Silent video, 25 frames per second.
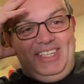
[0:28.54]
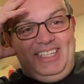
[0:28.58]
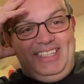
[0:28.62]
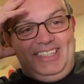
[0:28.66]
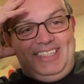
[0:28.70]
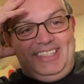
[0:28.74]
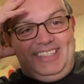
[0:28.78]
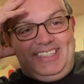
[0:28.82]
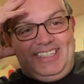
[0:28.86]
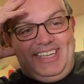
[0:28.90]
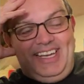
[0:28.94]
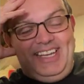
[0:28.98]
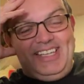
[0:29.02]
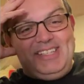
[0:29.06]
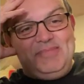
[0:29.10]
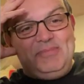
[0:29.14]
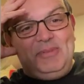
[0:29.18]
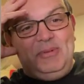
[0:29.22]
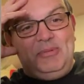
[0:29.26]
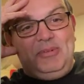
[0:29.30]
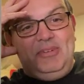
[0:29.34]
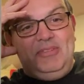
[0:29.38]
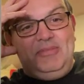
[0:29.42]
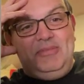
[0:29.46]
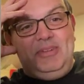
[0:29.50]
Casper,
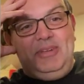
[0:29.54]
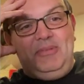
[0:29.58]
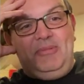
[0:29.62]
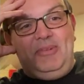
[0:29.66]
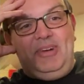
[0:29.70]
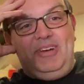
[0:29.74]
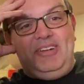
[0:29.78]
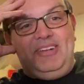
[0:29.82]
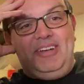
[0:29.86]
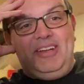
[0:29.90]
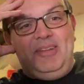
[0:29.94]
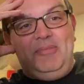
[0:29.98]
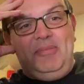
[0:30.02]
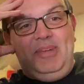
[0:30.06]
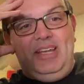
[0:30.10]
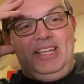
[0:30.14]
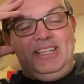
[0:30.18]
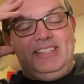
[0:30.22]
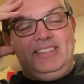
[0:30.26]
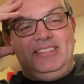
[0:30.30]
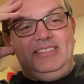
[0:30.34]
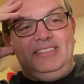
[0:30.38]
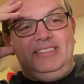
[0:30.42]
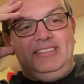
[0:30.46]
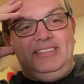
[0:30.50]
we've been wondering about
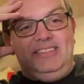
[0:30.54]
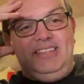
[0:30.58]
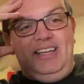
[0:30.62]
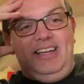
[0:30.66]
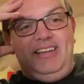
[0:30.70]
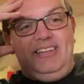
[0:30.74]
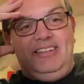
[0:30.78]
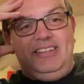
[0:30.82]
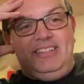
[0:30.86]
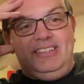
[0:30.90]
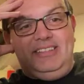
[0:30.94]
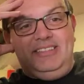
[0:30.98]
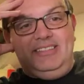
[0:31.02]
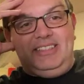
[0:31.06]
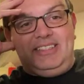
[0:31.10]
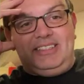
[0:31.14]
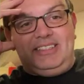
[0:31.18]
you. How are you doing?